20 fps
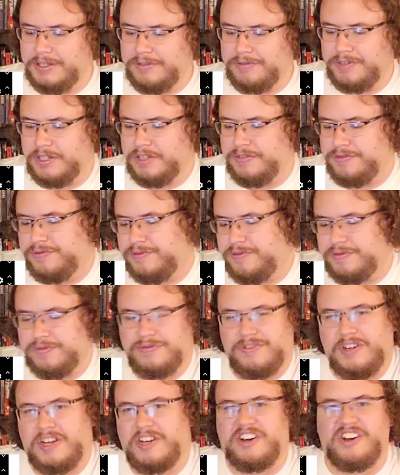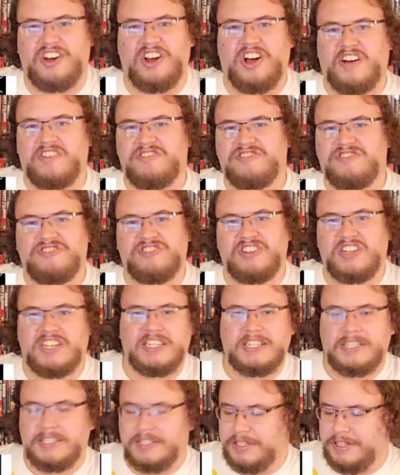F fun enough,
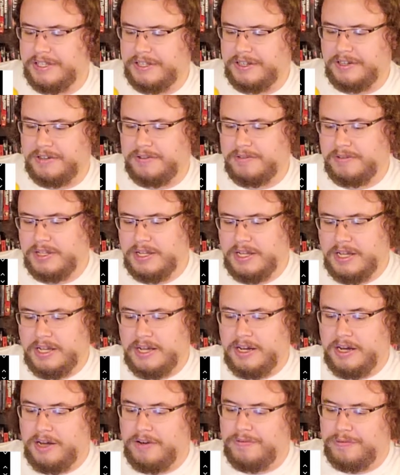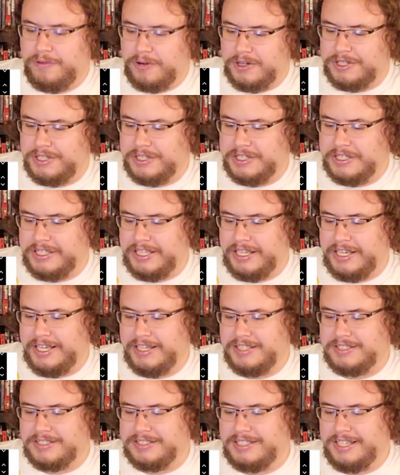you know.
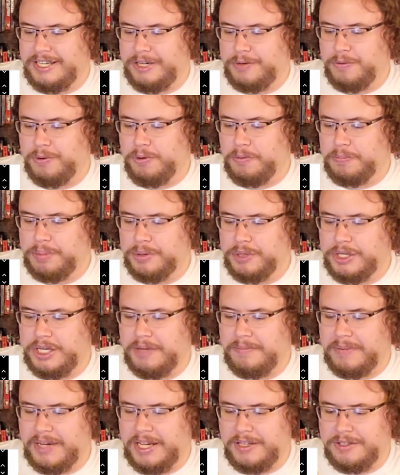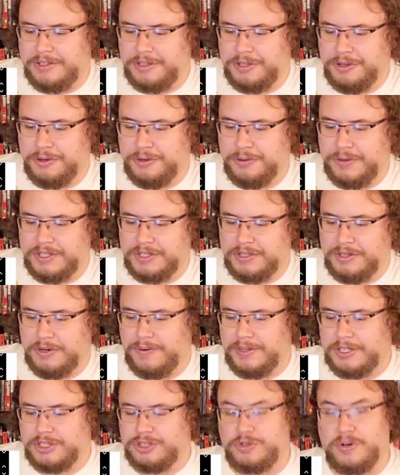Unfortunately, its sequel, Boogeyman 2, is
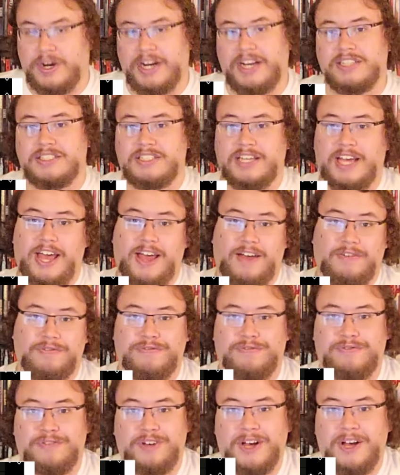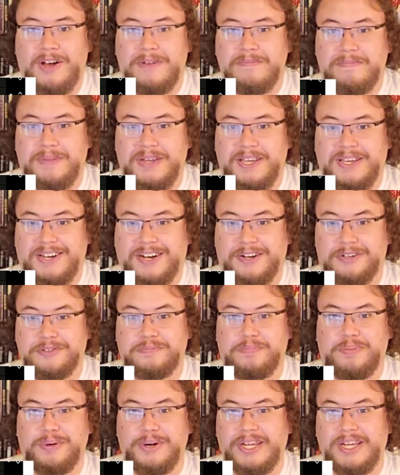going straight into F because
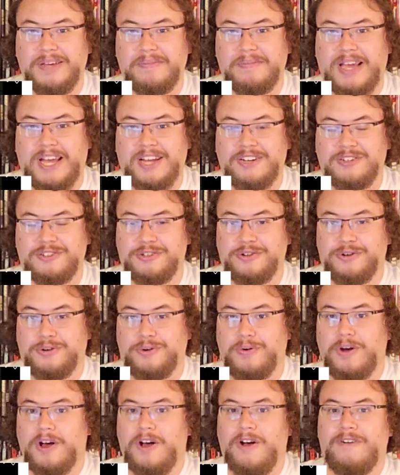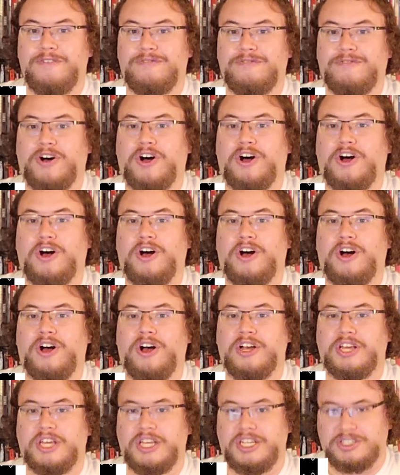Boogeyman 2
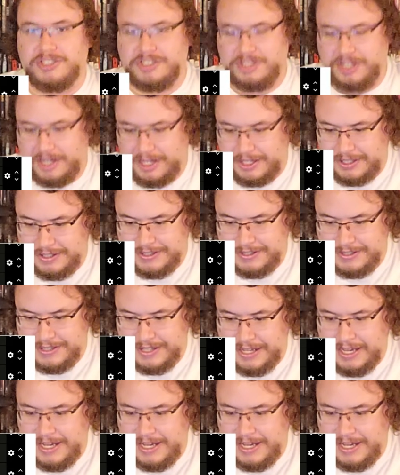fucking sucks